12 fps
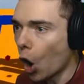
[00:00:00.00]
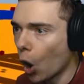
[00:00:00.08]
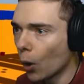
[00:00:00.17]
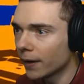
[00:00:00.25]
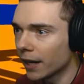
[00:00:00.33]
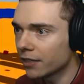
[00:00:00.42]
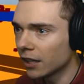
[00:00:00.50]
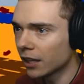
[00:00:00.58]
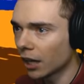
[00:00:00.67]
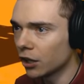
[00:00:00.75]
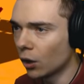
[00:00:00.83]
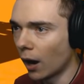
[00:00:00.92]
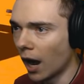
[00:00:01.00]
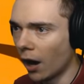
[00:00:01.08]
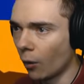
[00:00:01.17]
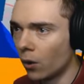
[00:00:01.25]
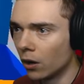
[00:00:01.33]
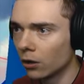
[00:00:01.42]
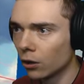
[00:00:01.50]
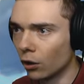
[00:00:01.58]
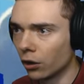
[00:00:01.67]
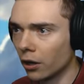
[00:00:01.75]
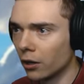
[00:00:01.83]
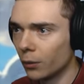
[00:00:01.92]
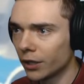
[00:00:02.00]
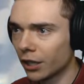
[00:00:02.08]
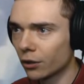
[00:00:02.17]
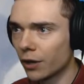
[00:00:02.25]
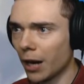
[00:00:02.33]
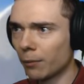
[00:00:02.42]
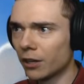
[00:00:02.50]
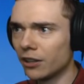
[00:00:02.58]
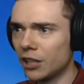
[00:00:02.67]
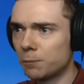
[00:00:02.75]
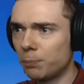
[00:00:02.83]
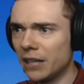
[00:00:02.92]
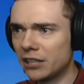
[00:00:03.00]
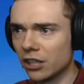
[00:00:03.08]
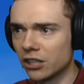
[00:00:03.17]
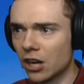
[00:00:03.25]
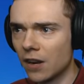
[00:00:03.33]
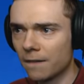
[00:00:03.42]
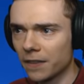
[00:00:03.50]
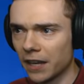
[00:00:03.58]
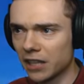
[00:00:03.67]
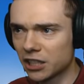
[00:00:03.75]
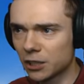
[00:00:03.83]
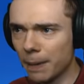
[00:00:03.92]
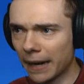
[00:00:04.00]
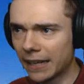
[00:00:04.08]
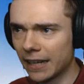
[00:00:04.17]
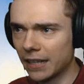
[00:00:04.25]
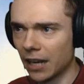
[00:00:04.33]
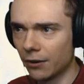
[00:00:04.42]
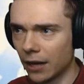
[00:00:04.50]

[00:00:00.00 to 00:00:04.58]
Oh, and I think I know how. Look, we can grab one of these pieces and then smack it in there,